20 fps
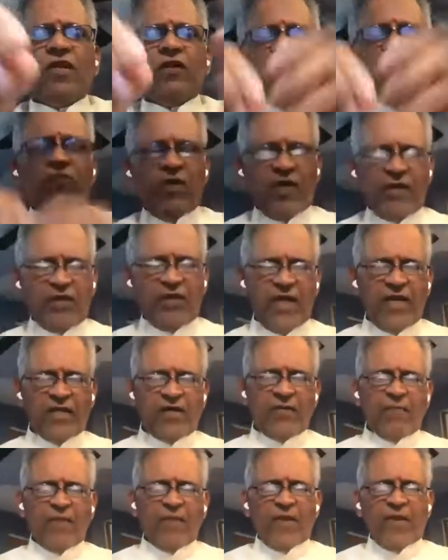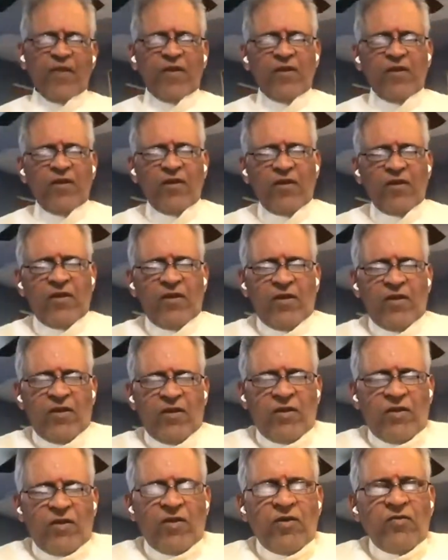a word that
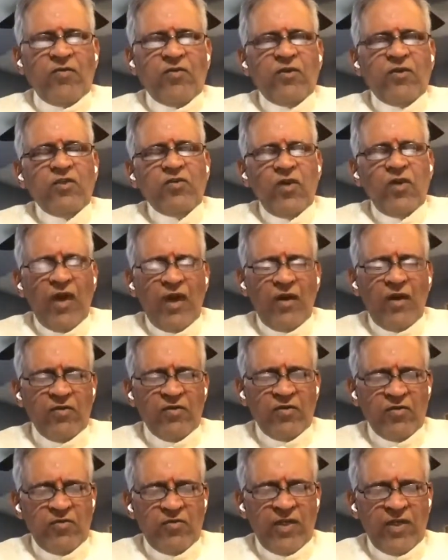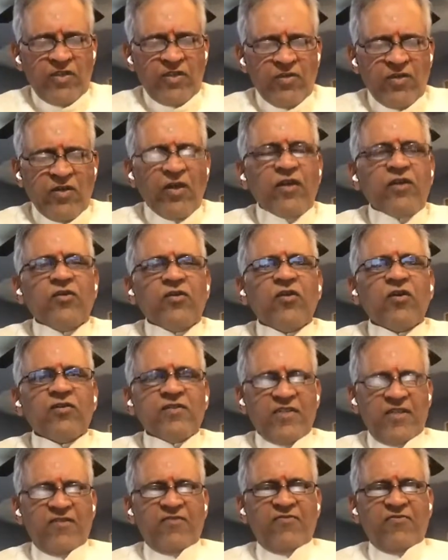you have to educate
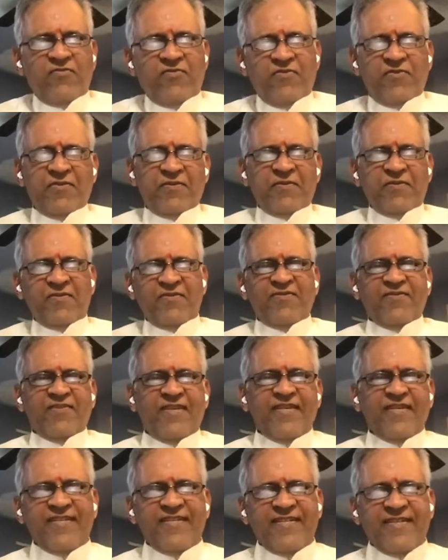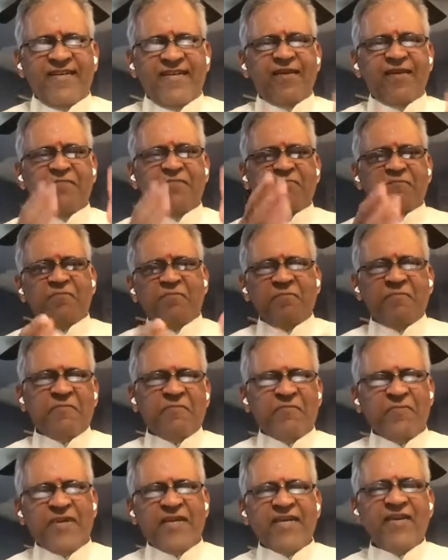yourself, right? I'm
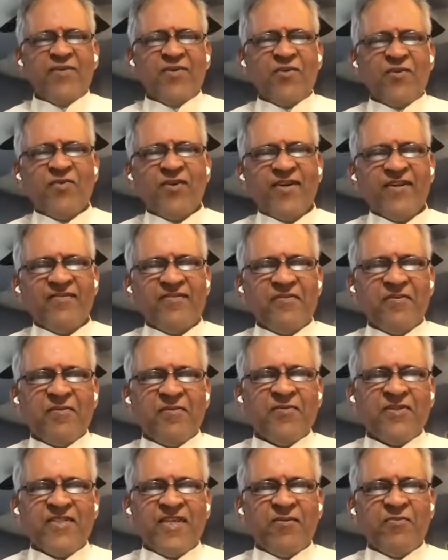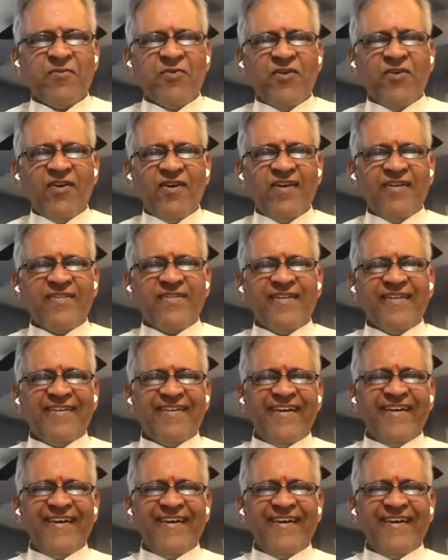picking your word from the same college, right?